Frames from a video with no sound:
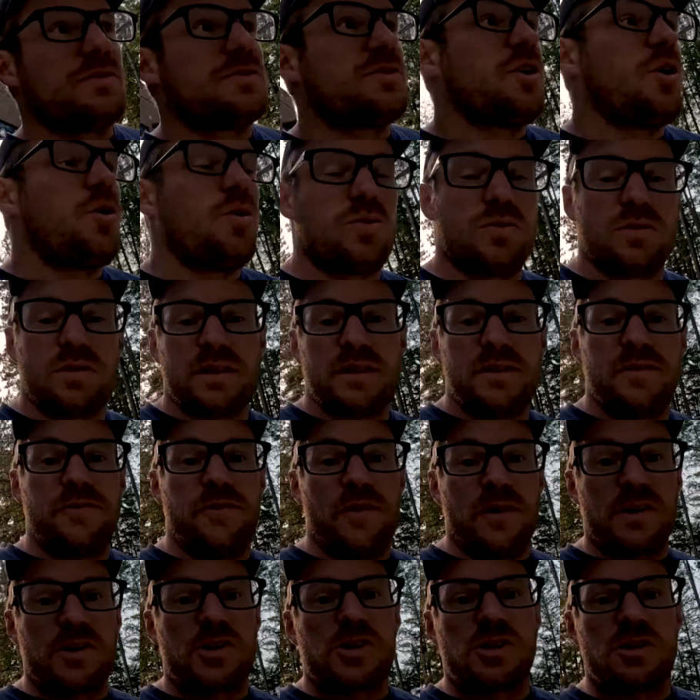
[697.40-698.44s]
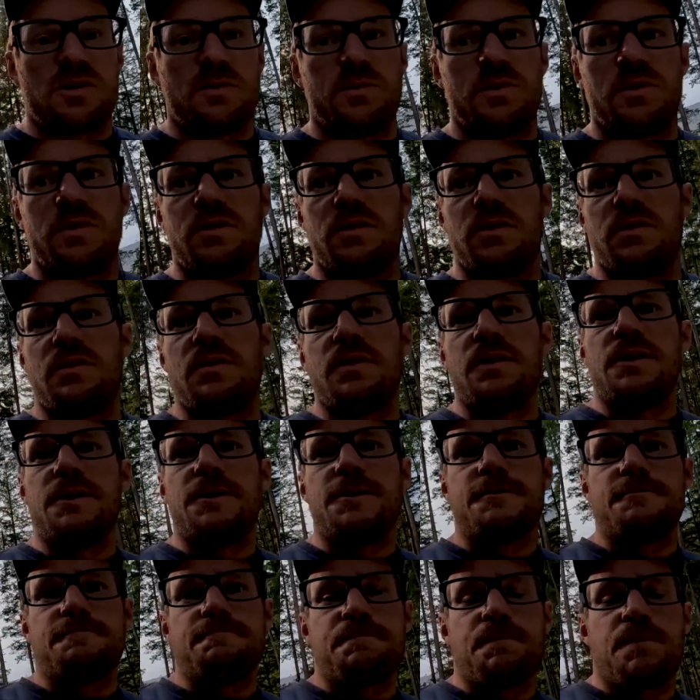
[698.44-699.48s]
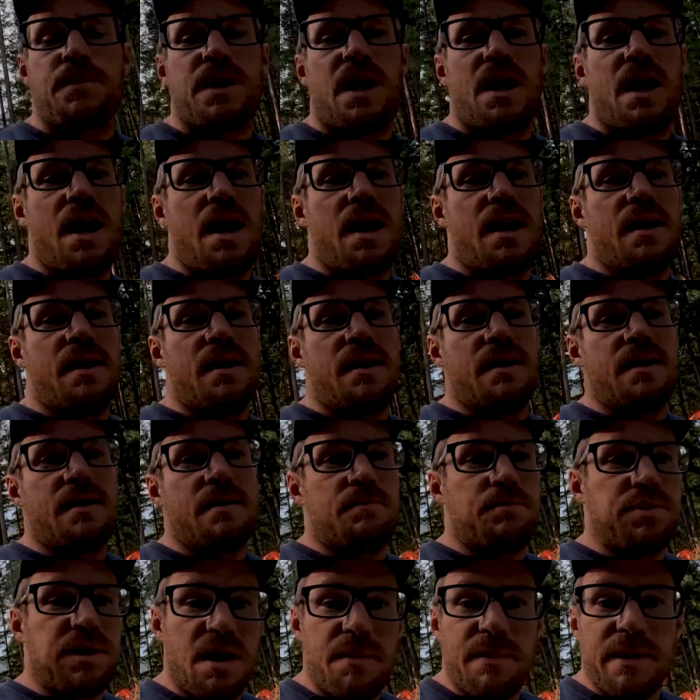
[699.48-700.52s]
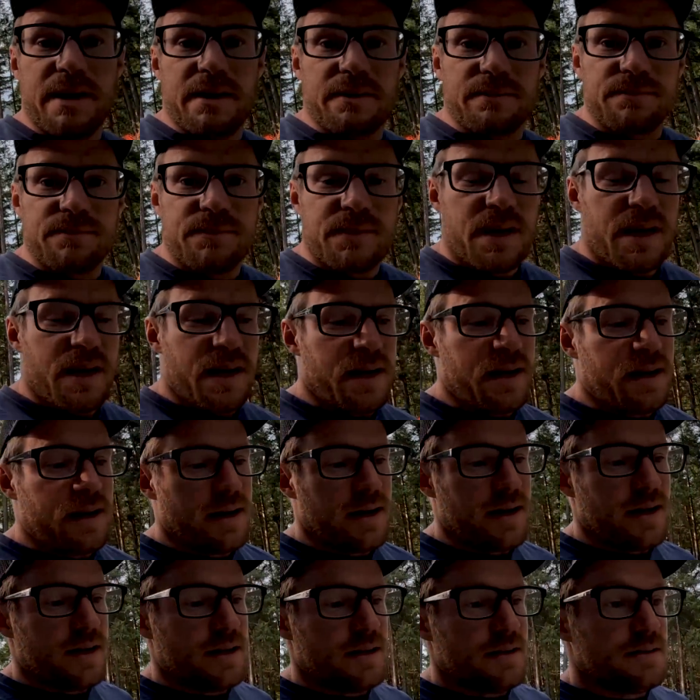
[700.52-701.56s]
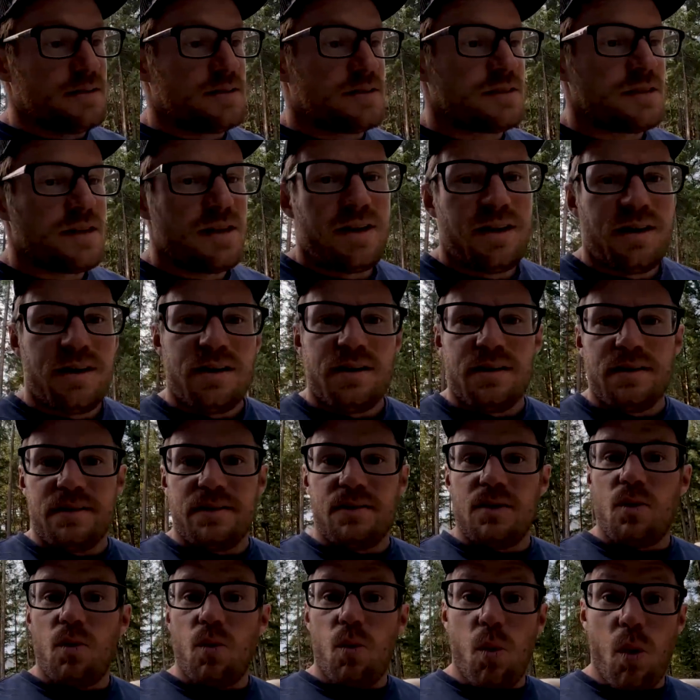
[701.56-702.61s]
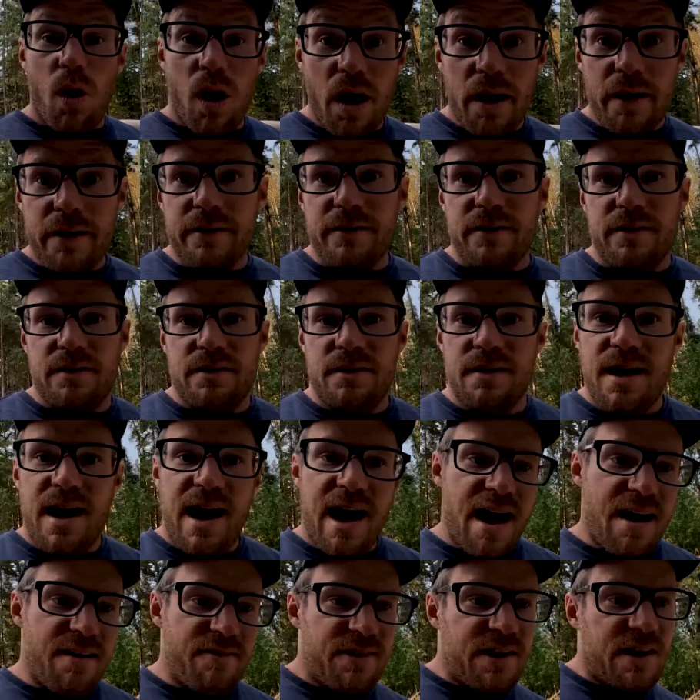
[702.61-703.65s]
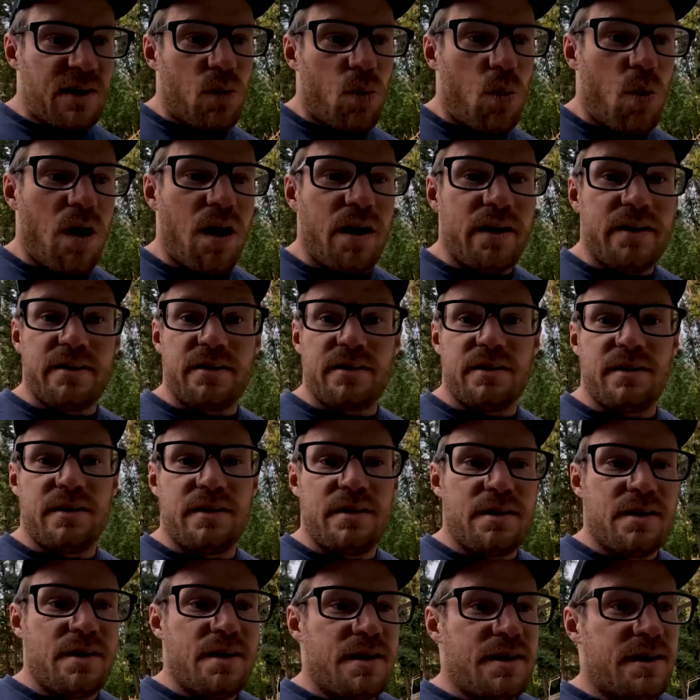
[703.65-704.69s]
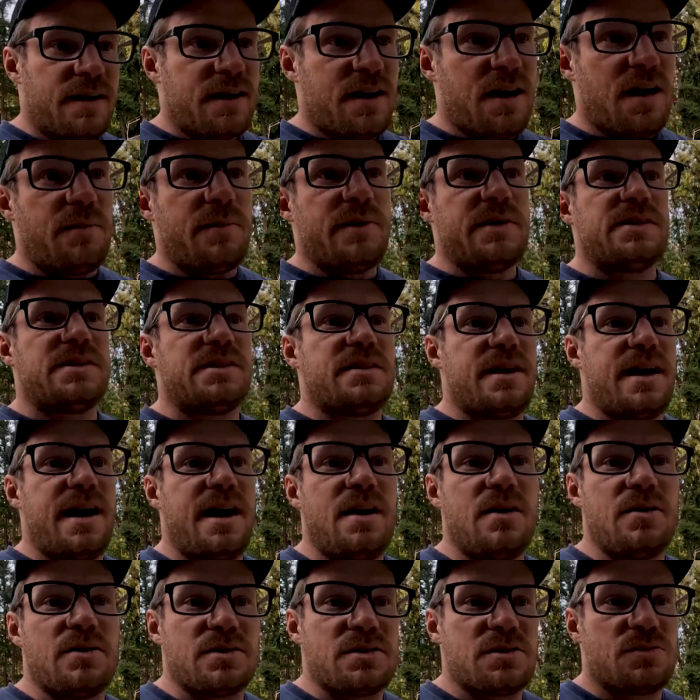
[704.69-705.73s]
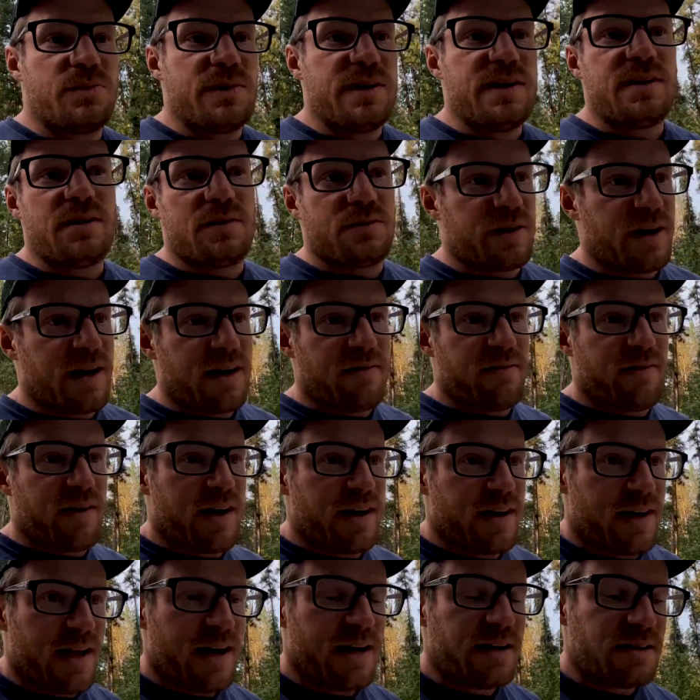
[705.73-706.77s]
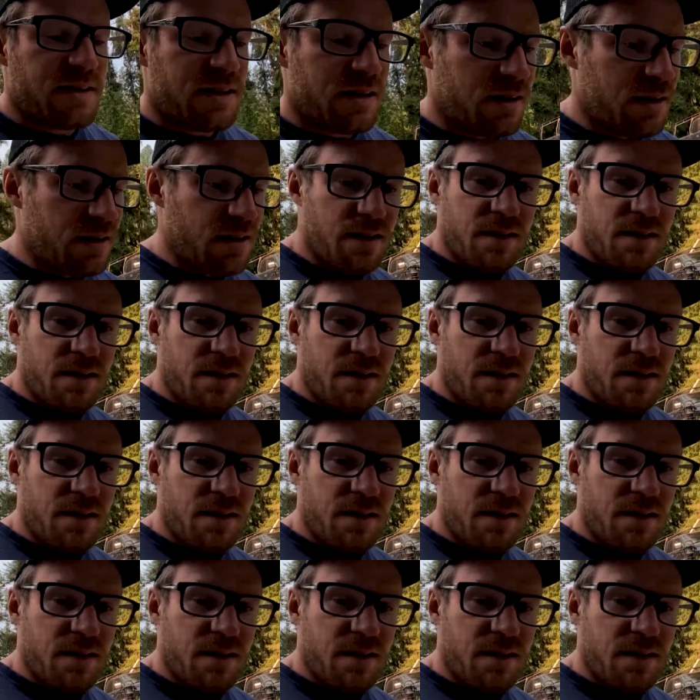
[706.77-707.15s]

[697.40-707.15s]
totally functionable plumbing. It is water, having water come into the house. We don't have that yet.